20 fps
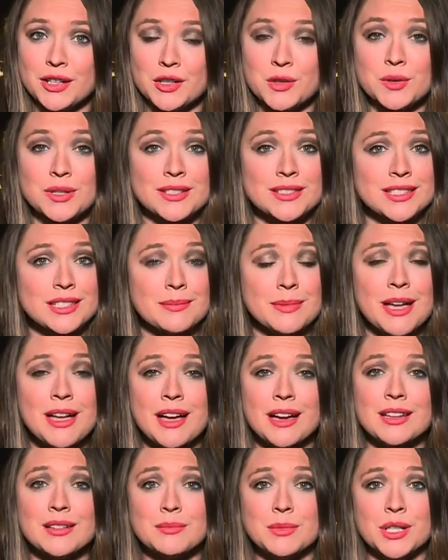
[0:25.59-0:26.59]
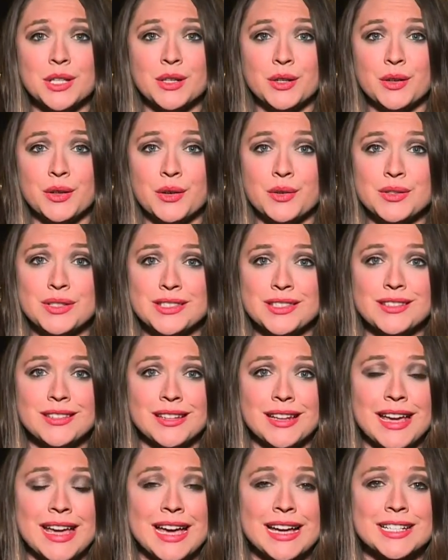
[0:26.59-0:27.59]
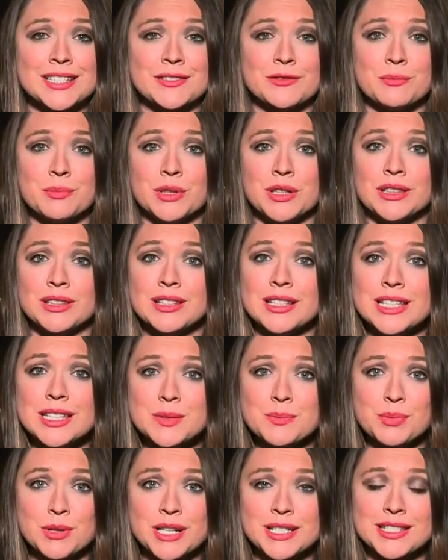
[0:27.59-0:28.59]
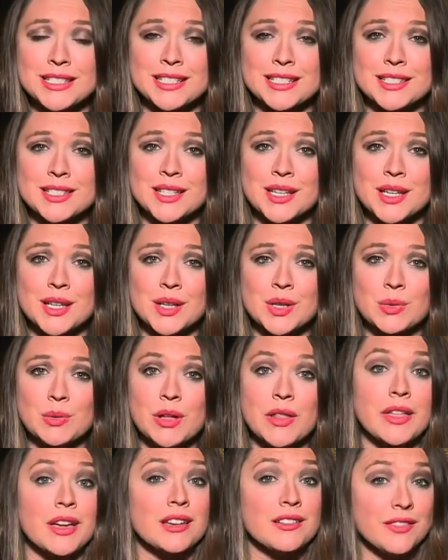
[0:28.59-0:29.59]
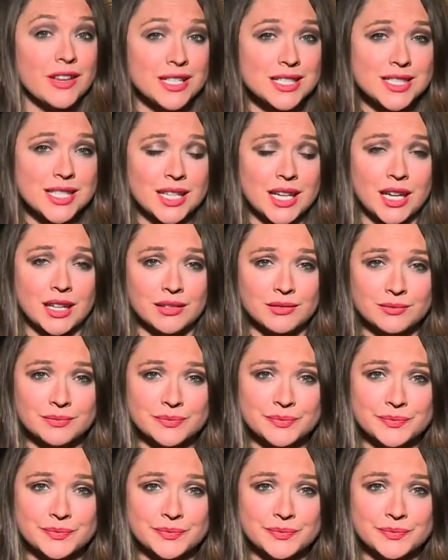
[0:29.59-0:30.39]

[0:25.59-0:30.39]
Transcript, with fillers: You can see behind me here, though, still an active police presence while they investigate.